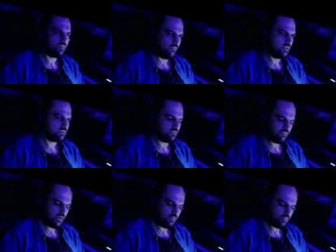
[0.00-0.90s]
It's a
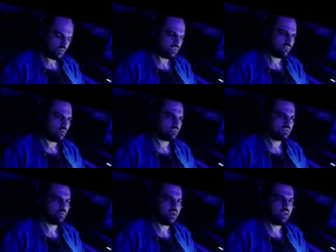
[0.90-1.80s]
very important flaw. This is
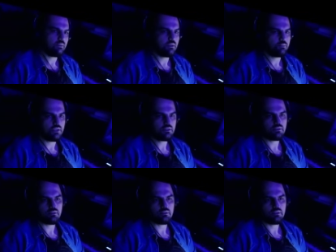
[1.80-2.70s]
why I'm
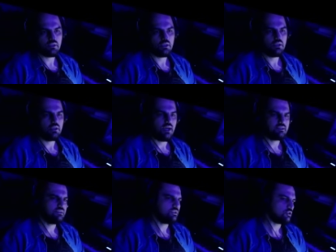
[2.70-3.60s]
repeating. I
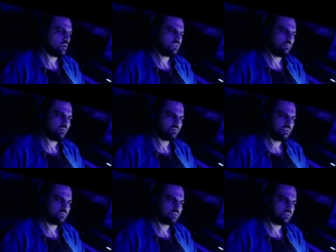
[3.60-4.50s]
did a short about
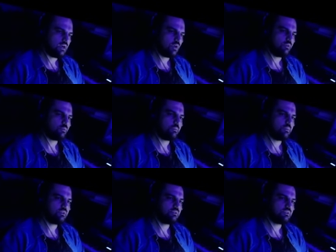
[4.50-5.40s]
this, but now I'm
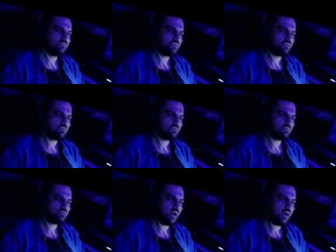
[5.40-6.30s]
repeating the video
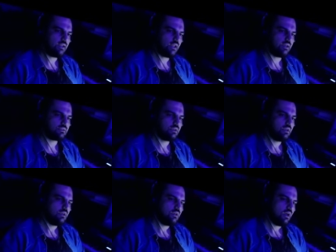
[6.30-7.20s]
to highlight
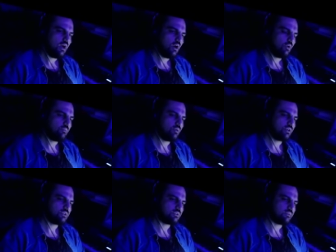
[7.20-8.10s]
how
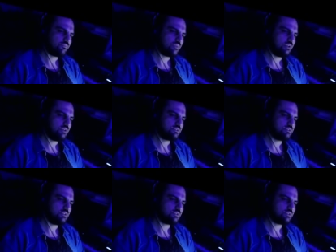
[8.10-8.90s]
important is this.